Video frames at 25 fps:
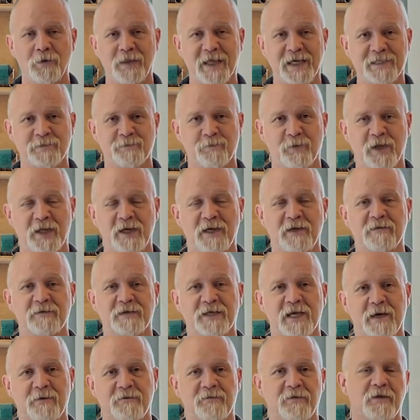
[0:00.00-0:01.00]
That's plenty of
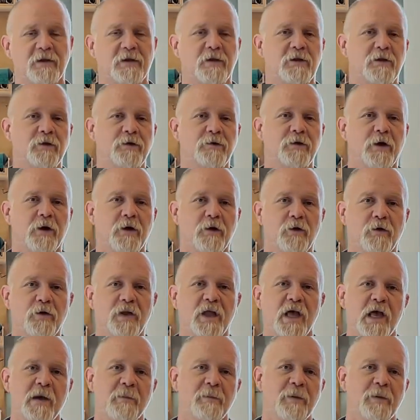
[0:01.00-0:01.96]
time for the glue to hold.